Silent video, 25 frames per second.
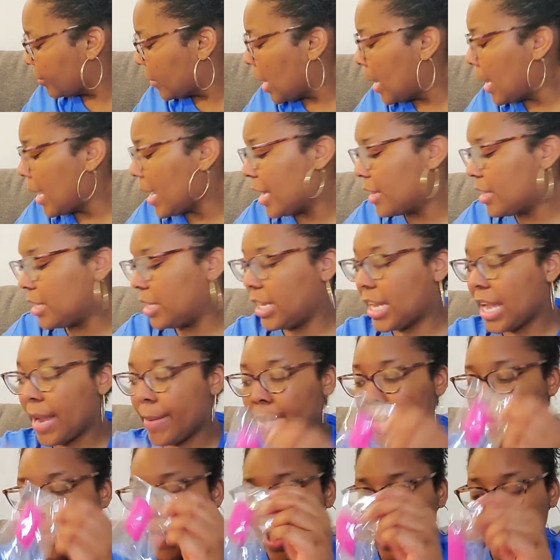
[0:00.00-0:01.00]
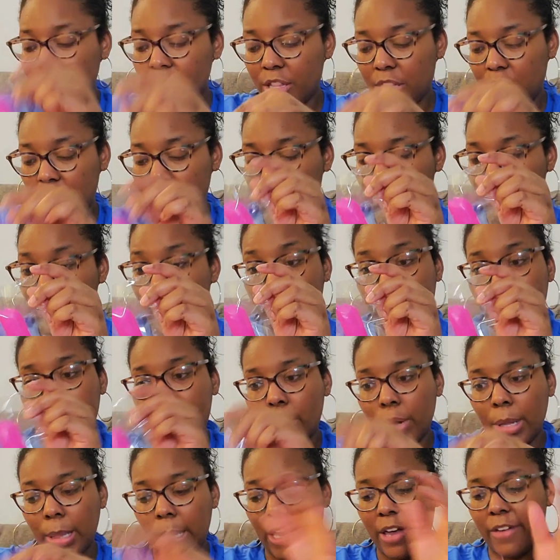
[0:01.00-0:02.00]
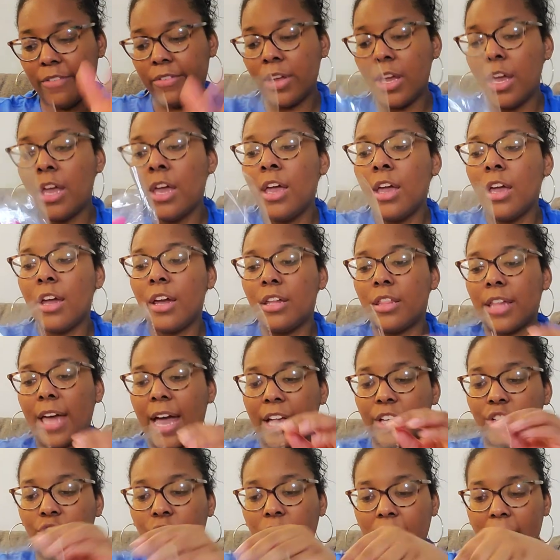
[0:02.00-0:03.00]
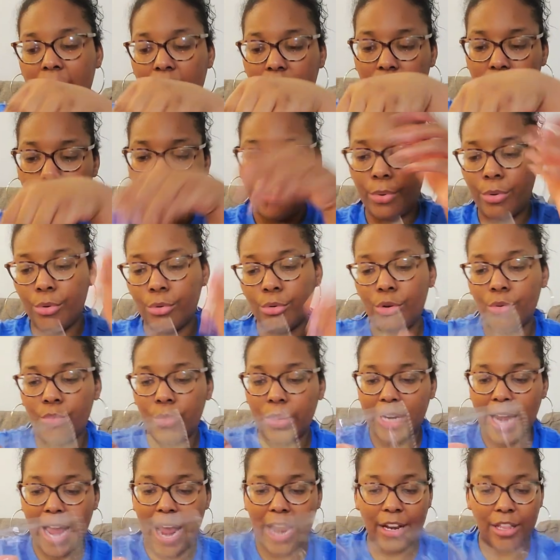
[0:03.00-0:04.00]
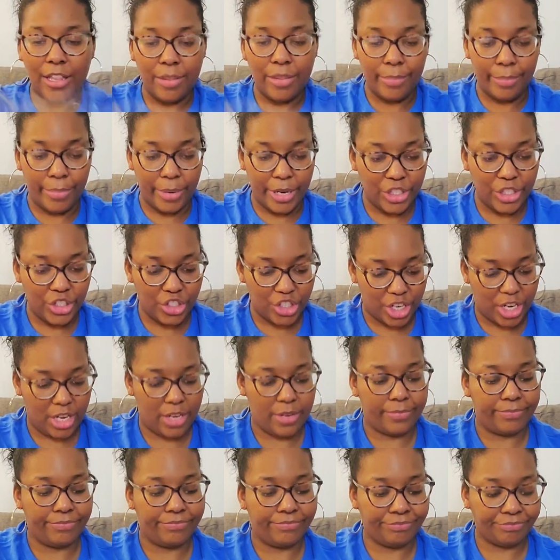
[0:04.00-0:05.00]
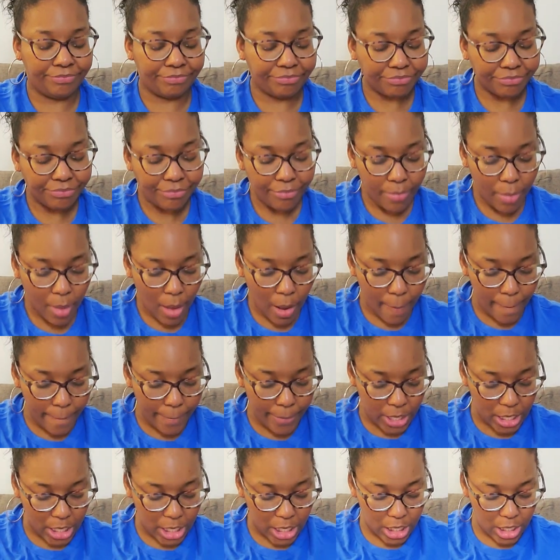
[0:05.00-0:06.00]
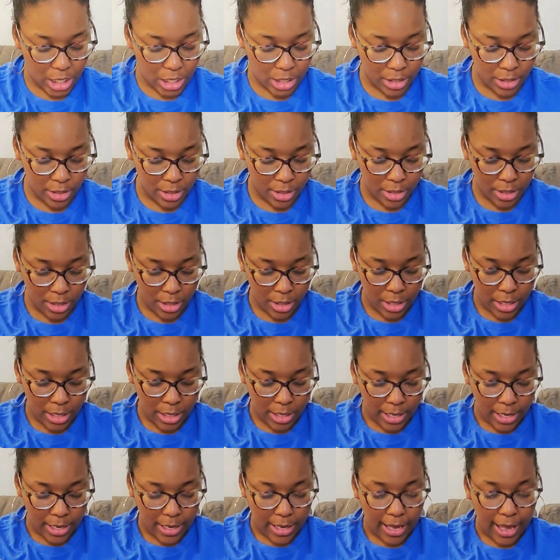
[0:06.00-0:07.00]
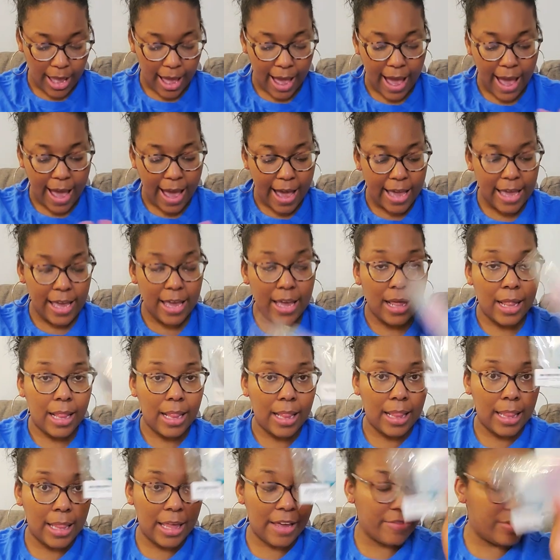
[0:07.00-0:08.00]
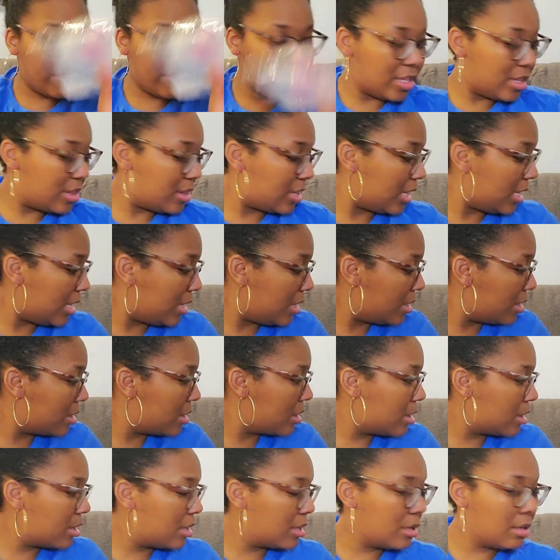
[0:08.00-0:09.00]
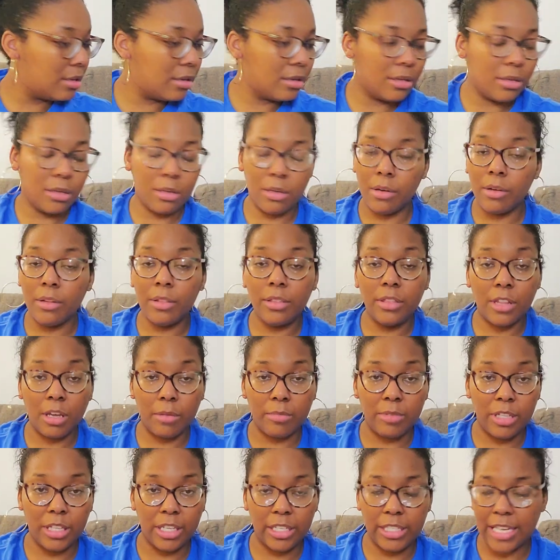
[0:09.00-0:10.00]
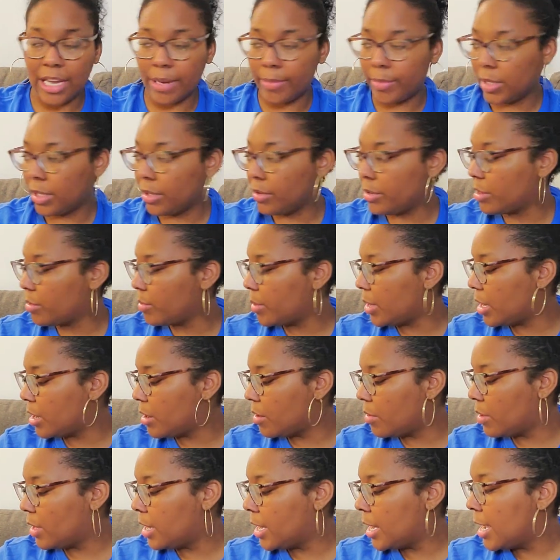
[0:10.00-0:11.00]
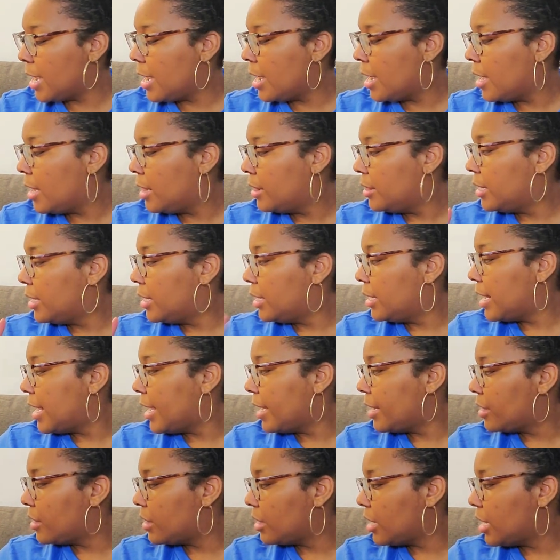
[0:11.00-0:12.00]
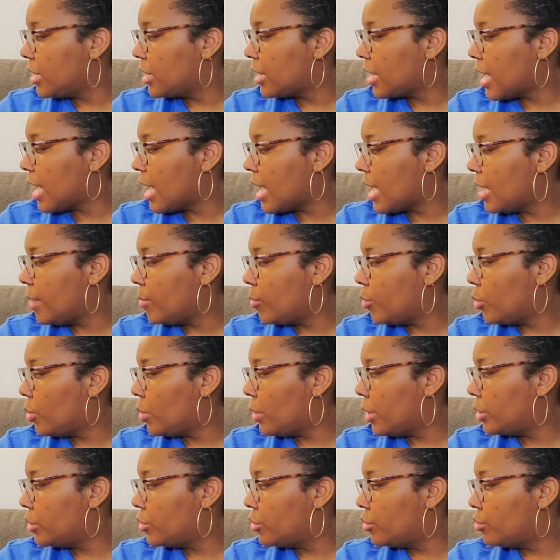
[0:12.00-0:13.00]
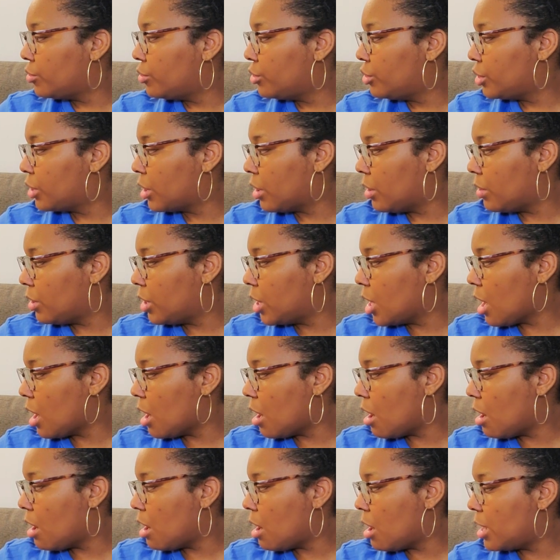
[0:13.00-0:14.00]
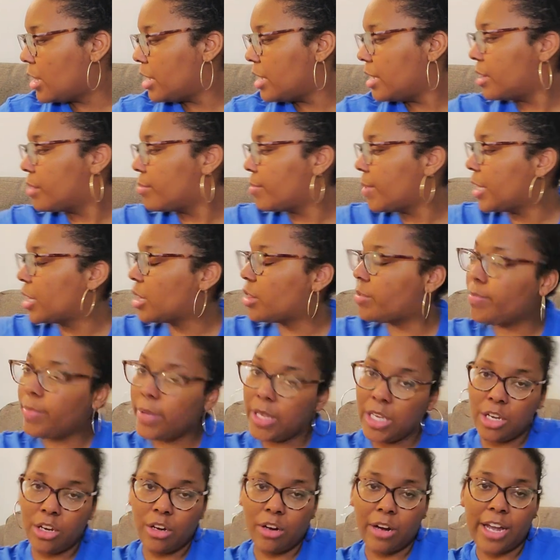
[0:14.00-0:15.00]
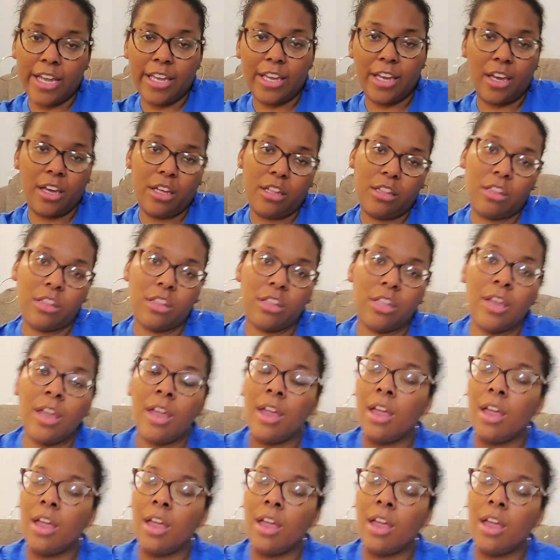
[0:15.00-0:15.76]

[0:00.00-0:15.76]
Like I said, they came in a pack of six. We have four left because Andre hasn't pulled one out of the bunch yet. But I love these things. They'll be linked down below as well. The next thing that I'm going to show y'all is my speaker, I guess.